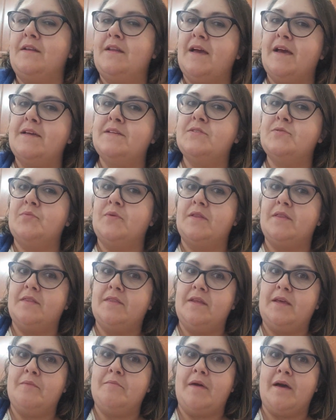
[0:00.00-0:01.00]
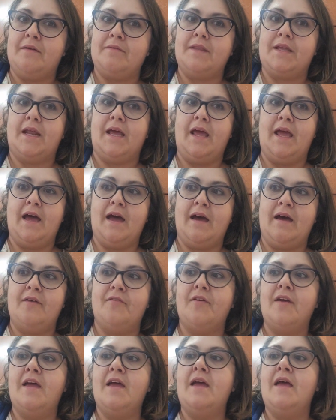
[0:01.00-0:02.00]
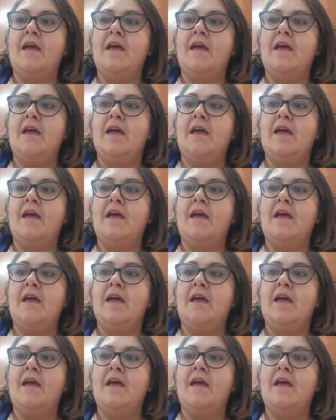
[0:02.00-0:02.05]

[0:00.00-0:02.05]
nice with the amount that I have.